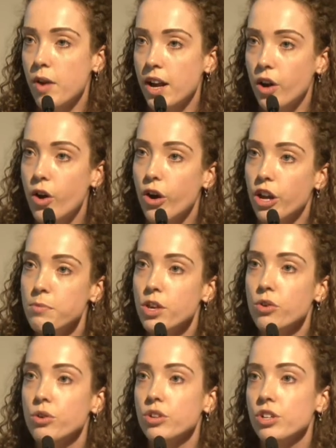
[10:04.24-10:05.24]
one at home,
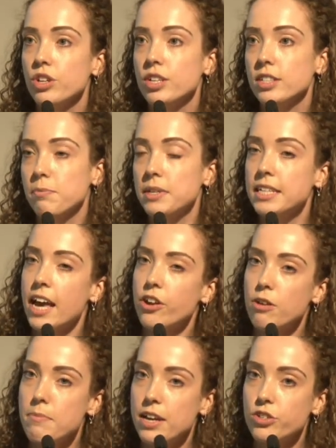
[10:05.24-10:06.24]
you could use a
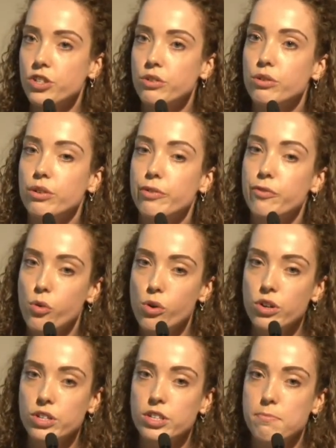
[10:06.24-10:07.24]
potato masher or a
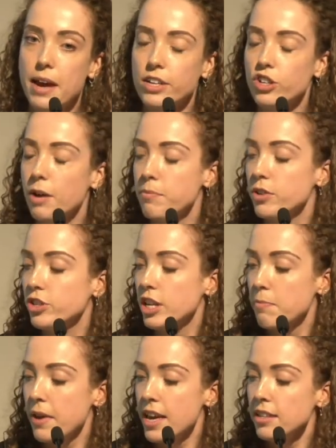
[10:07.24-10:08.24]
fork to mash up your
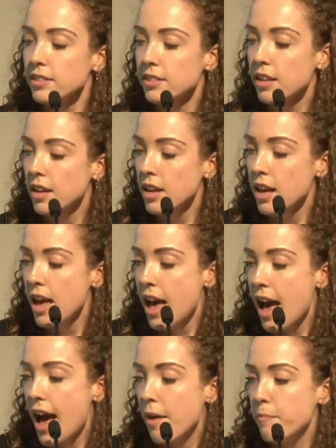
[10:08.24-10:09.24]
chickpeas,
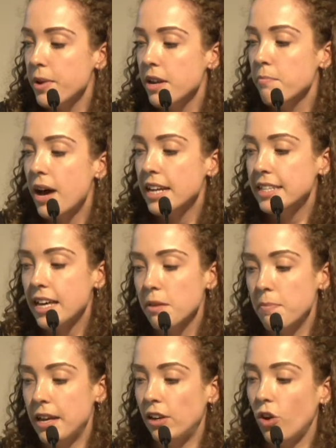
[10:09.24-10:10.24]
but it might take
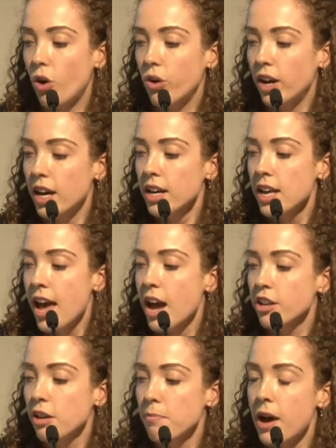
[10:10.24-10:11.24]
a bit longer
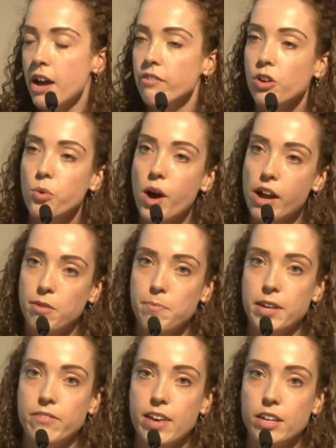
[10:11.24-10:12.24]
and you might require a
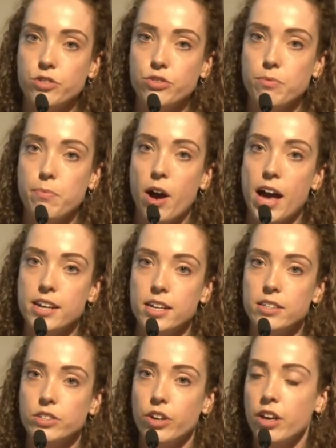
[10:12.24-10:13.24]
bit of extra
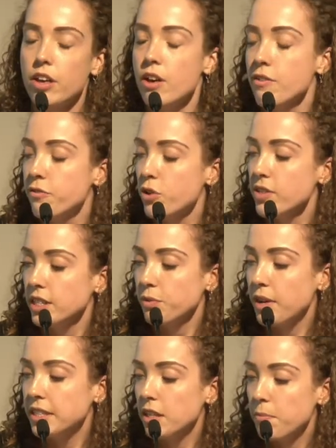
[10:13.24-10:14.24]
binder. So for
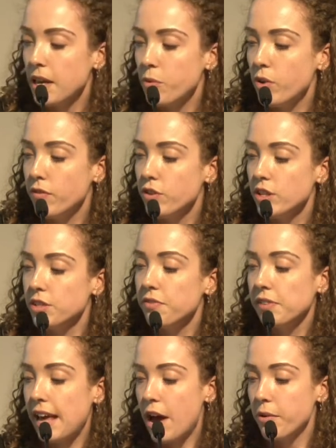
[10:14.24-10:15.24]
this recipe, we've used
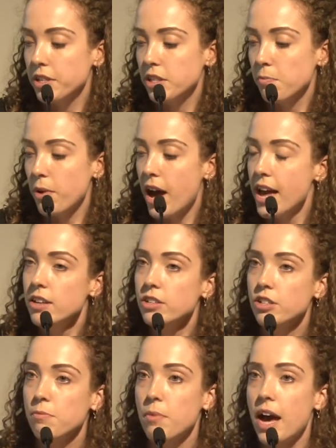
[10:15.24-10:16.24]
flour to
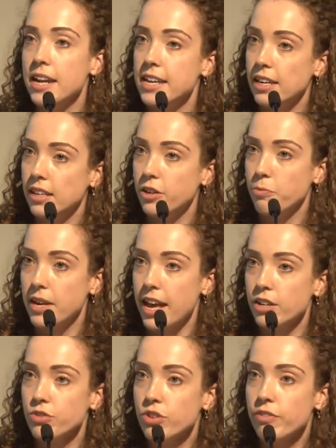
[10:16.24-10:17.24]
bind. You might need a little bit
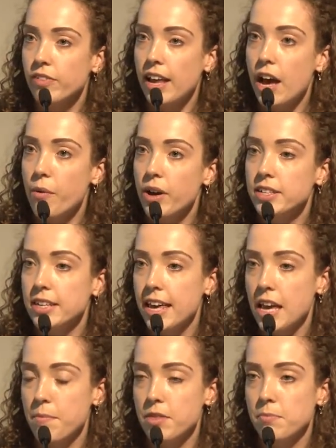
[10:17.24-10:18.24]
extra flour to
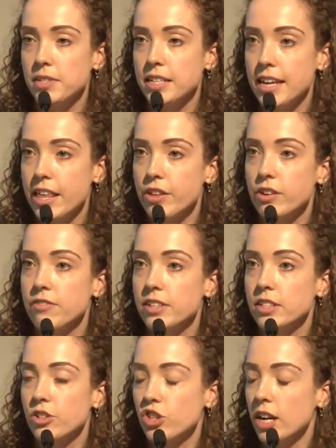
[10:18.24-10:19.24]
keep them together if
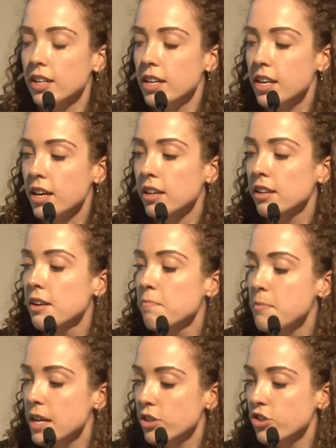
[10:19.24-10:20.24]
it's a chunkier
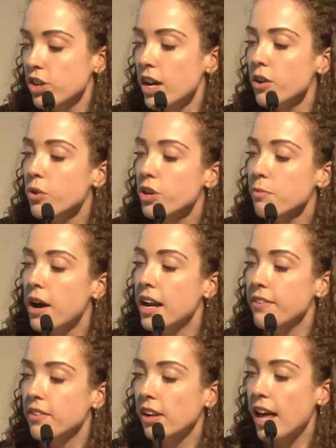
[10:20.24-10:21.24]
mixture, or you
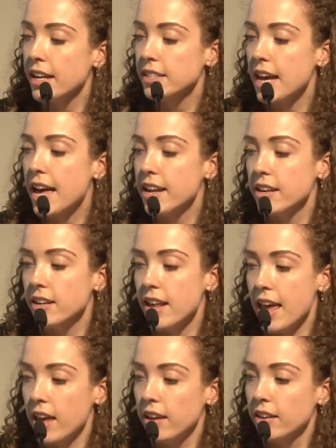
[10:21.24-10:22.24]
might even like to add in an
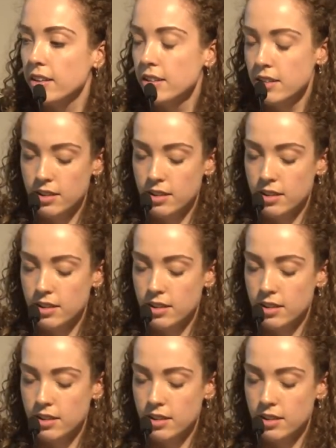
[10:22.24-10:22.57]
egg.